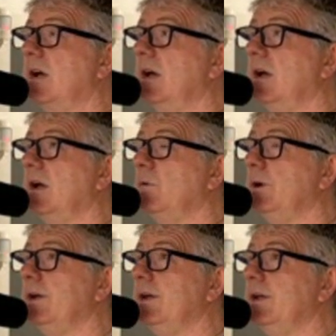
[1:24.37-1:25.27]

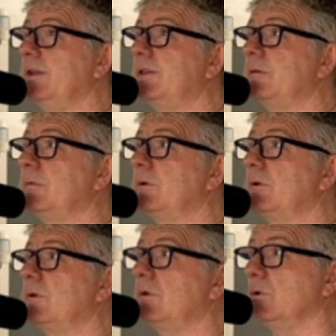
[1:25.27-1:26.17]
with
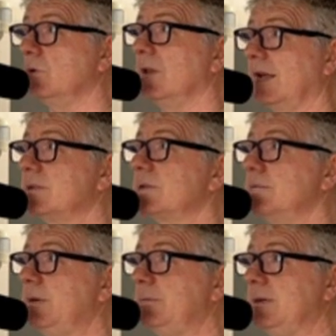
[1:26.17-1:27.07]
Google Ads,
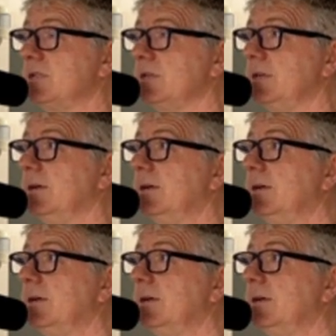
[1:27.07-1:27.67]
PPC. Yep.